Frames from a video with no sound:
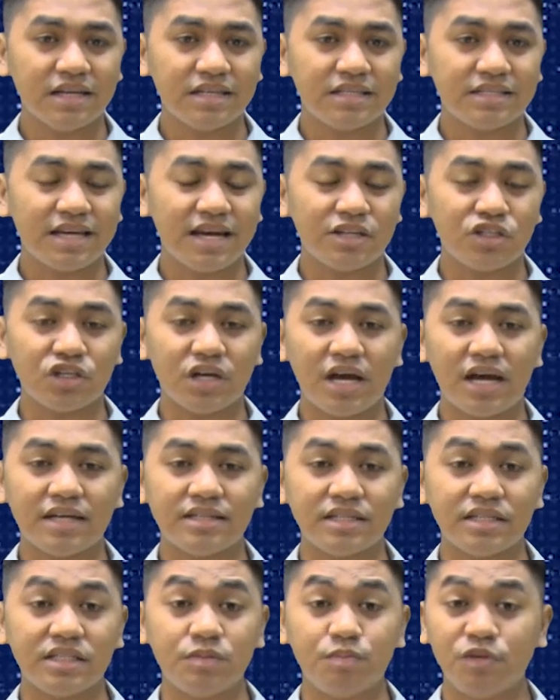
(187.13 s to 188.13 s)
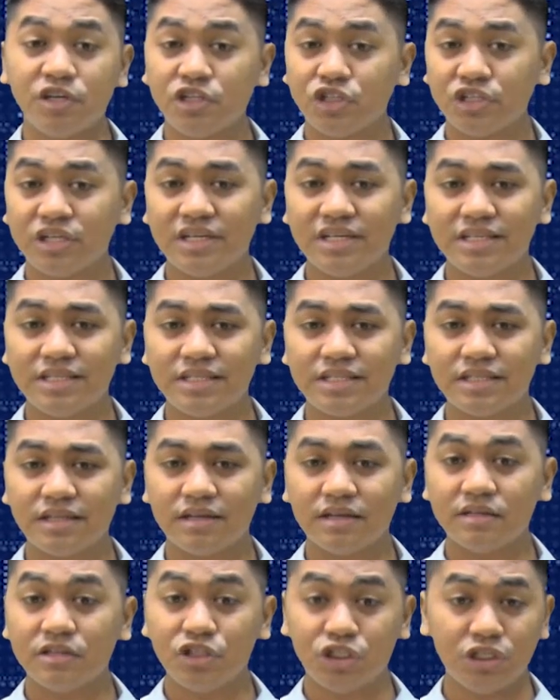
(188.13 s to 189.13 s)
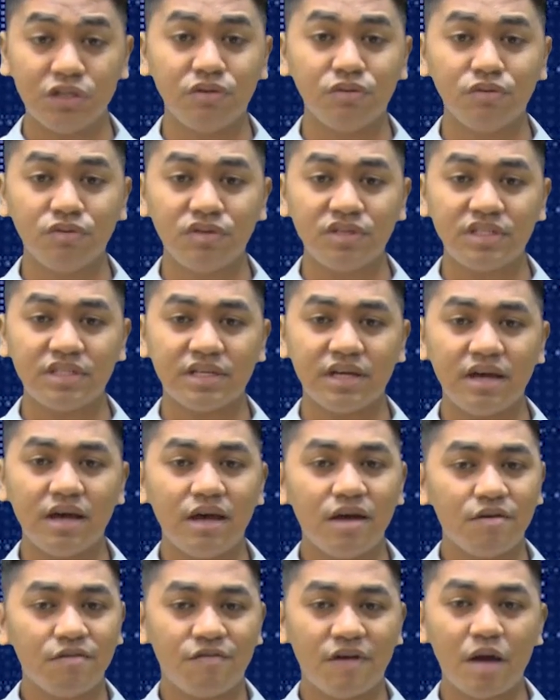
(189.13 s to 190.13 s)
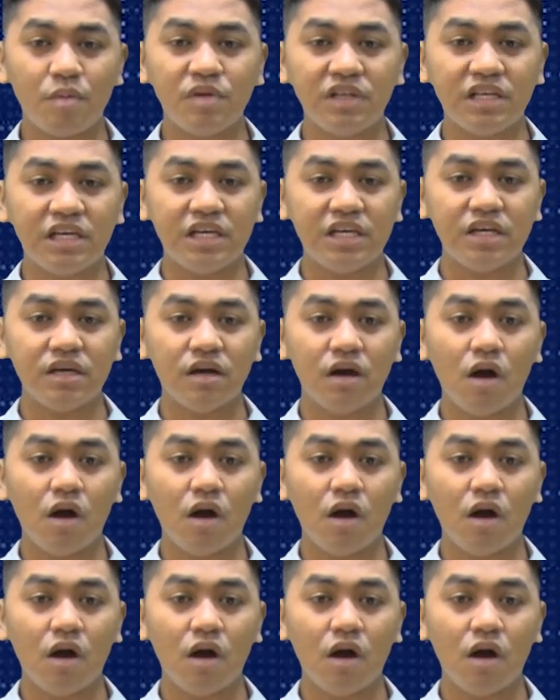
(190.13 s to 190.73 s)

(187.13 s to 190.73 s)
such as species, genus, family,